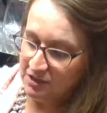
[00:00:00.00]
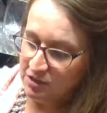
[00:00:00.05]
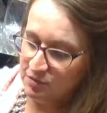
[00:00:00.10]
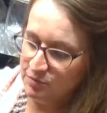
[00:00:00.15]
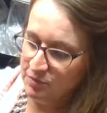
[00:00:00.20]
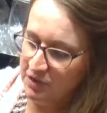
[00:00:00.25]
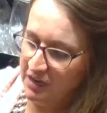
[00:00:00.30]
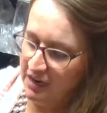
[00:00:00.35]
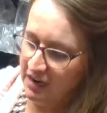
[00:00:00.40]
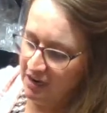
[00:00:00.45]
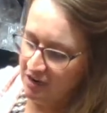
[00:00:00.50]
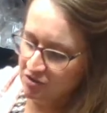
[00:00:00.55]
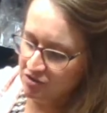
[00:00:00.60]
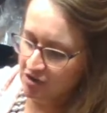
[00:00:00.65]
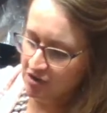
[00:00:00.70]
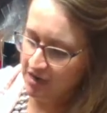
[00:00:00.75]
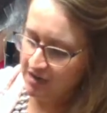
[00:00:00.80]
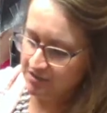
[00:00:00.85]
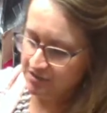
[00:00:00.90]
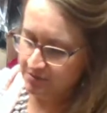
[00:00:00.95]
you can put a
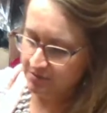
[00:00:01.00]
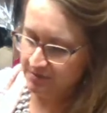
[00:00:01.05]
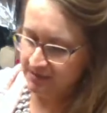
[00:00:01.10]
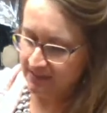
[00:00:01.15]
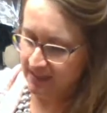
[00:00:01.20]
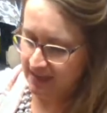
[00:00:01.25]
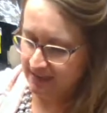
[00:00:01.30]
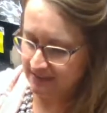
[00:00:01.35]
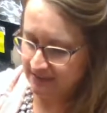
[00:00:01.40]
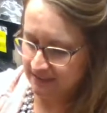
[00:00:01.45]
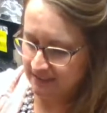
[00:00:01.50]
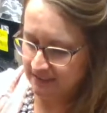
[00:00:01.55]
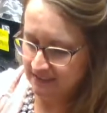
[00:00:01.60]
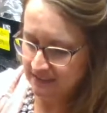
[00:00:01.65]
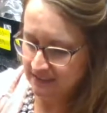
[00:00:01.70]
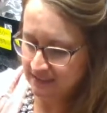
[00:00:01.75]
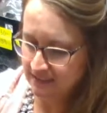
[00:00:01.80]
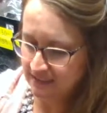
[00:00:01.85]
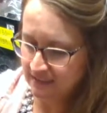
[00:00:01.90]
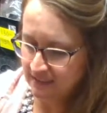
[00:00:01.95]
hairdryer to relax it.
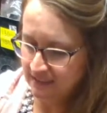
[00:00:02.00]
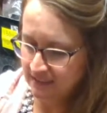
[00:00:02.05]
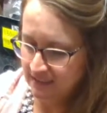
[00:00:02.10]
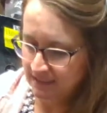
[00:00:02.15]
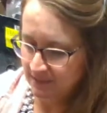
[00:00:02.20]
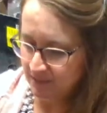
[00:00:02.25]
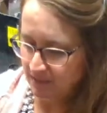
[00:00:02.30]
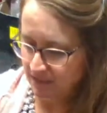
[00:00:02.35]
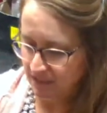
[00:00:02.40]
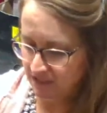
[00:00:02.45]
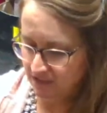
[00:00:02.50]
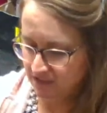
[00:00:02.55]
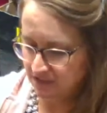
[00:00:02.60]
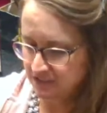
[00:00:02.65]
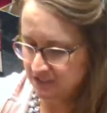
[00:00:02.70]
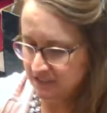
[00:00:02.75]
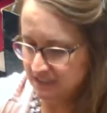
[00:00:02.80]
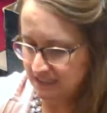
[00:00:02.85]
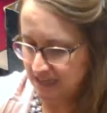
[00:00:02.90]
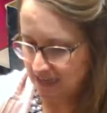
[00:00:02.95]
But
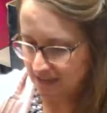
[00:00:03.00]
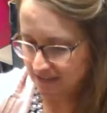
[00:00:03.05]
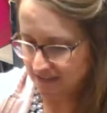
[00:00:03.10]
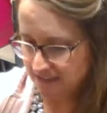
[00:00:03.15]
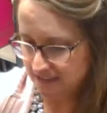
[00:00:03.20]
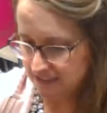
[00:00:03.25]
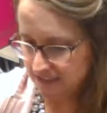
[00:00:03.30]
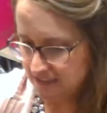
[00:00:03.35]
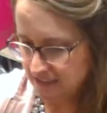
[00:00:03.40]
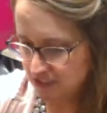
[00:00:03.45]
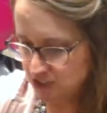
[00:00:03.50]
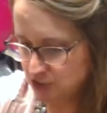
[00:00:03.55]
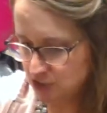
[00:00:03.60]
here's the necklace. It's